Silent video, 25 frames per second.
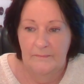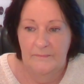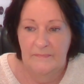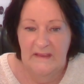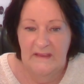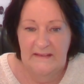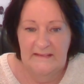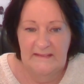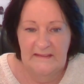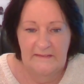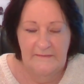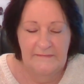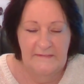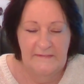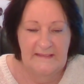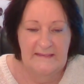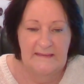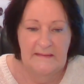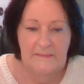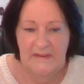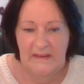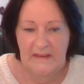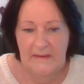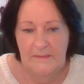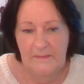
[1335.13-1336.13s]
that's it for
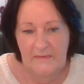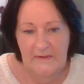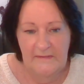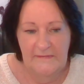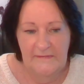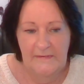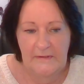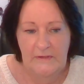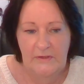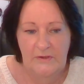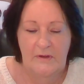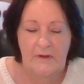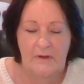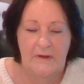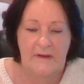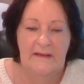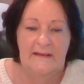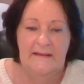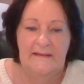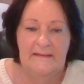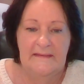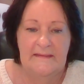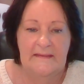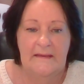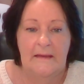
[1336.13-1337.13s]
September for you
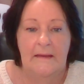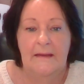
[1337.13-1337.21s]
guys.